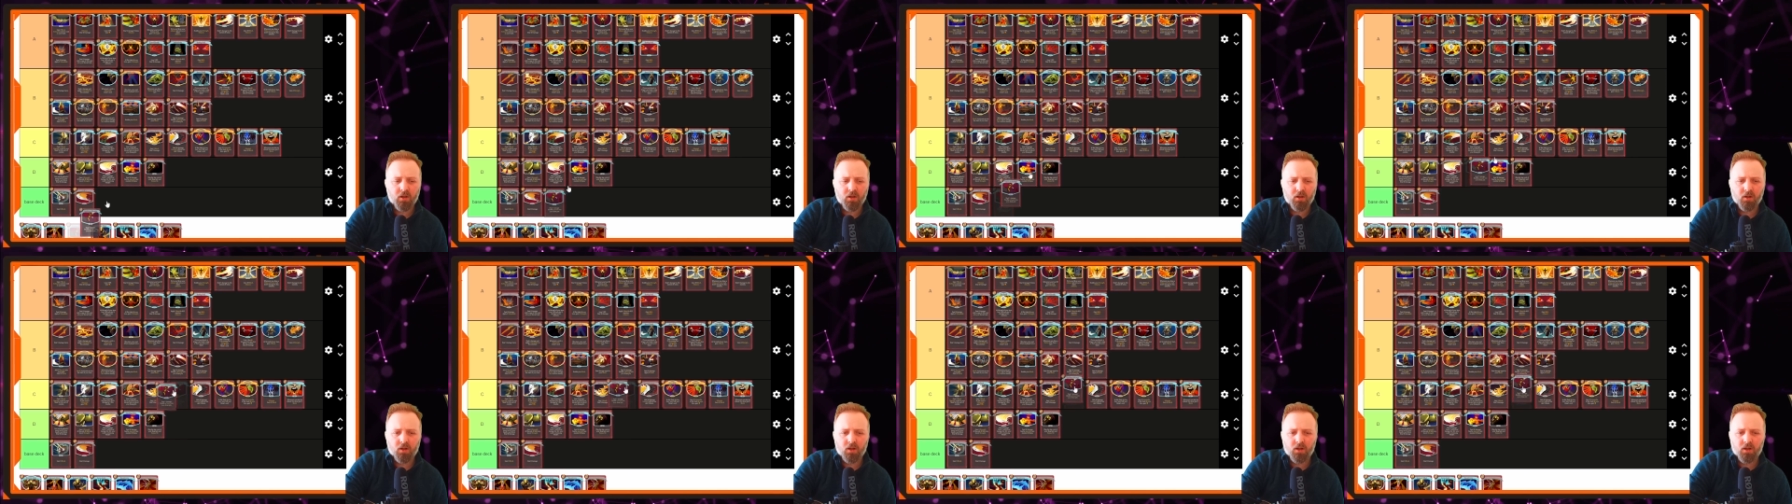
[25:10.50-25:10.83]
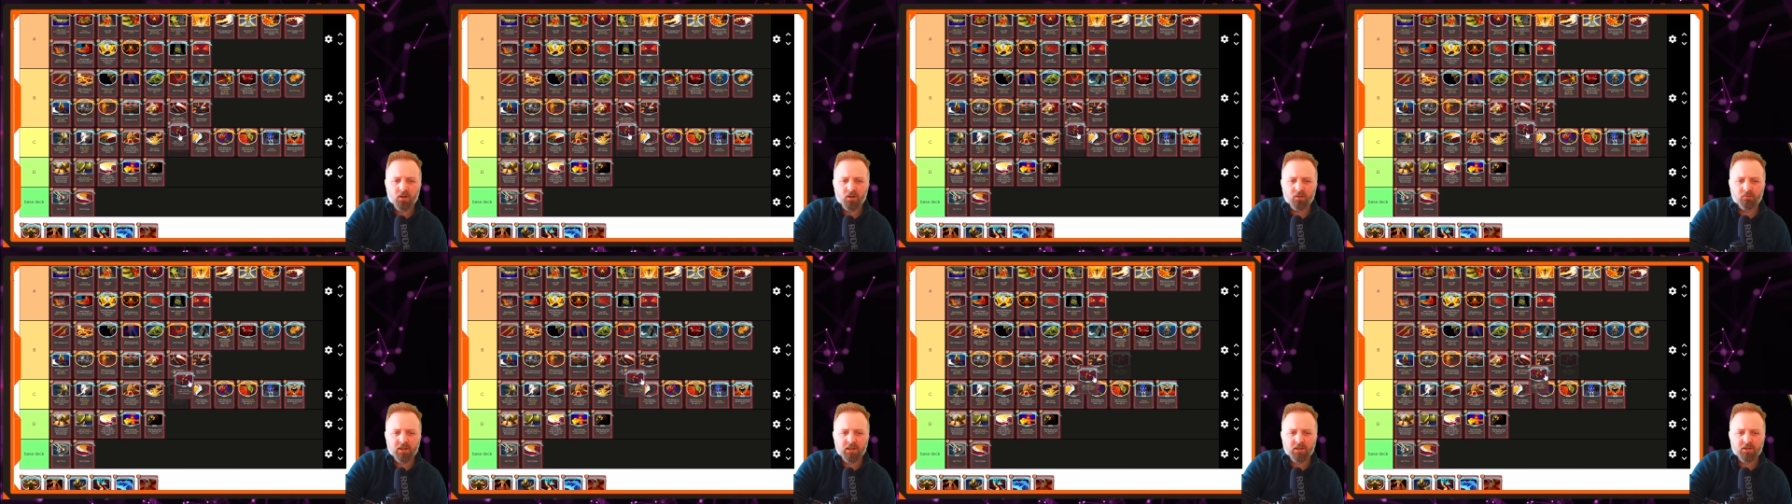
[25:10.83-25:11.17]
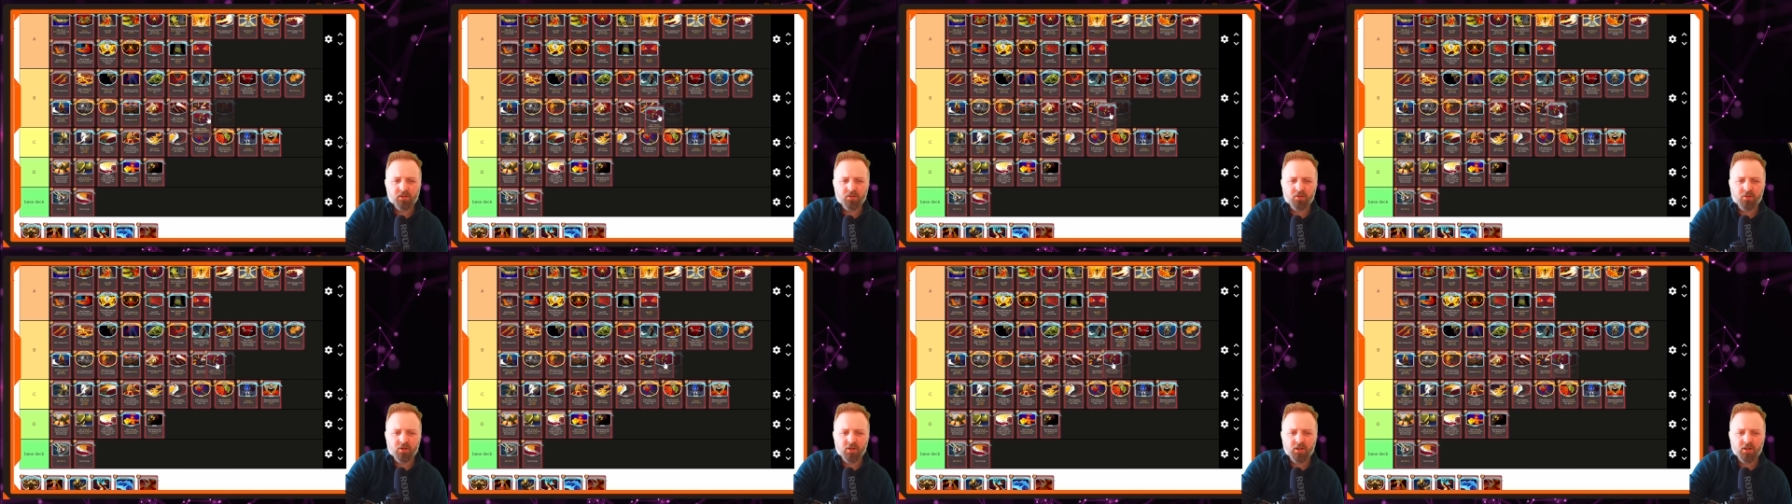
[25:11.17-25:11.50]

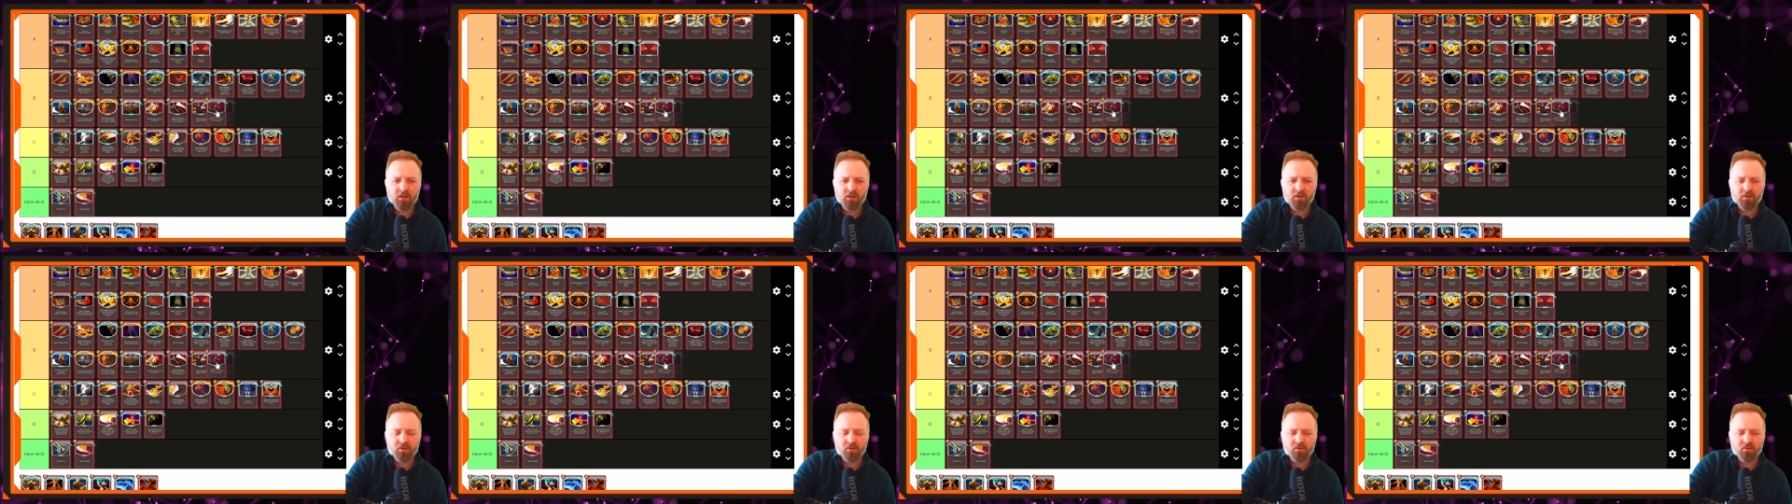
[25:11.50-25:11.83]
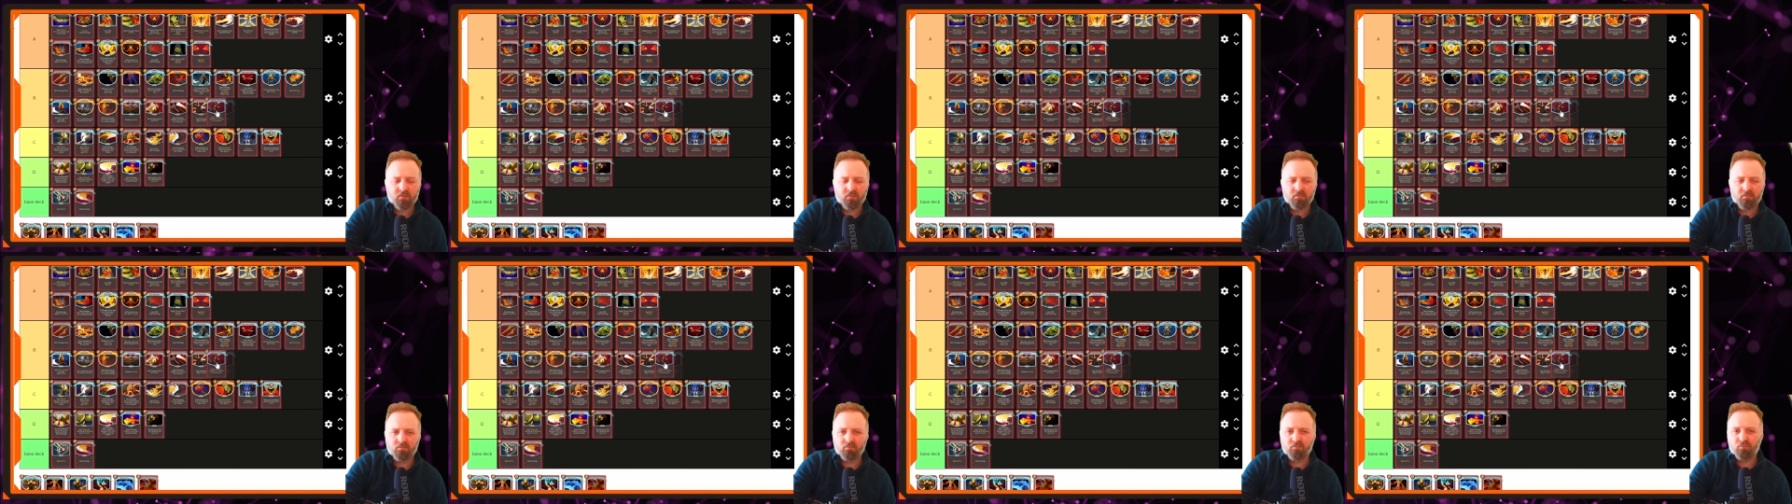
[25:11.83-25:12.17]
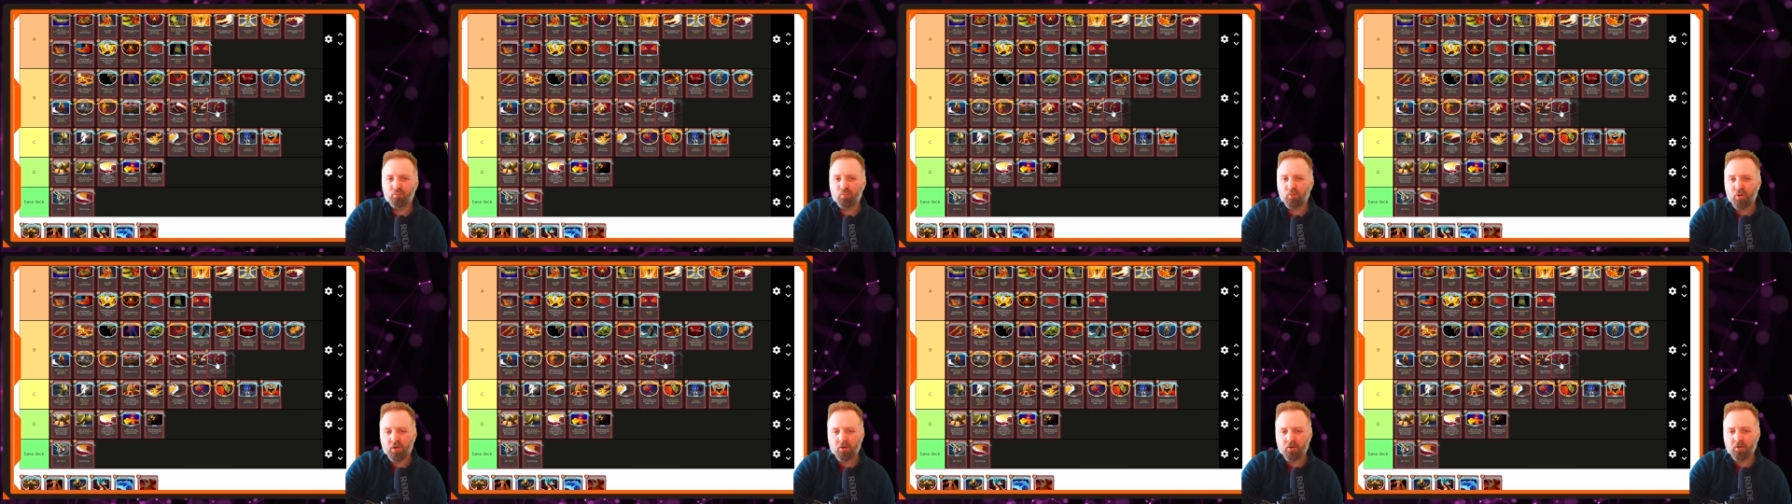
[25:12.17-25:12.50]
Reckless Charge.
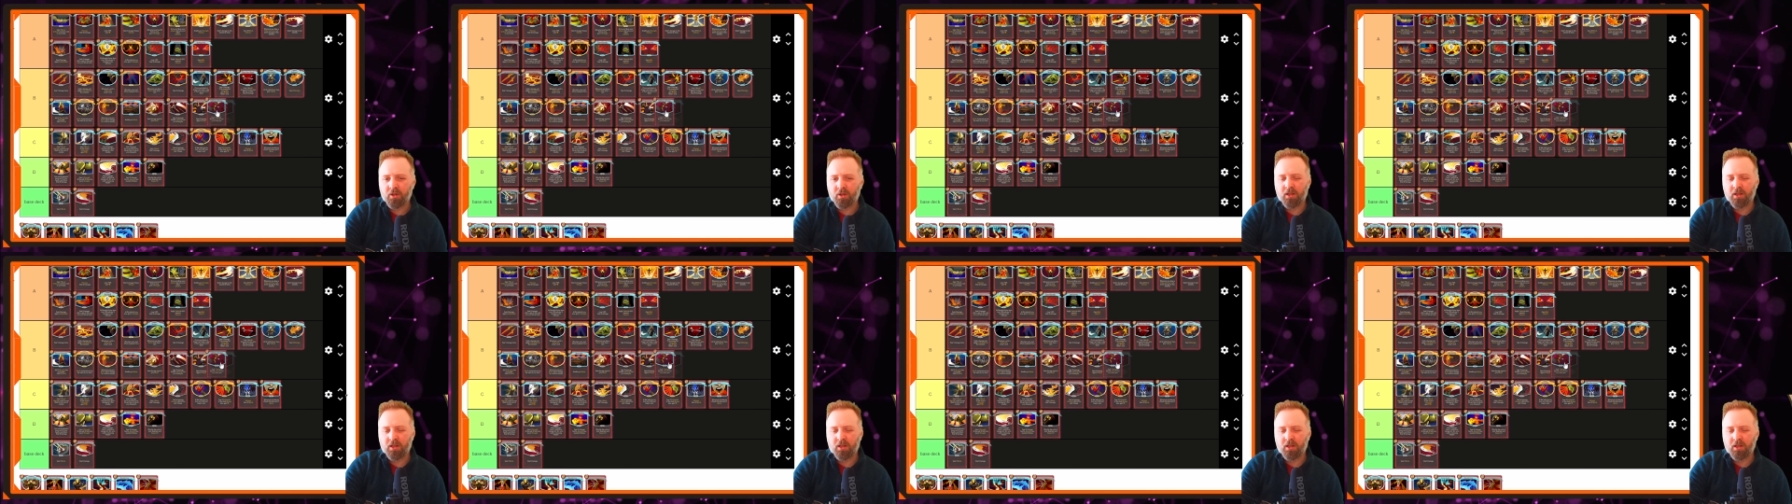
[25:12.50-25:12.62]
Good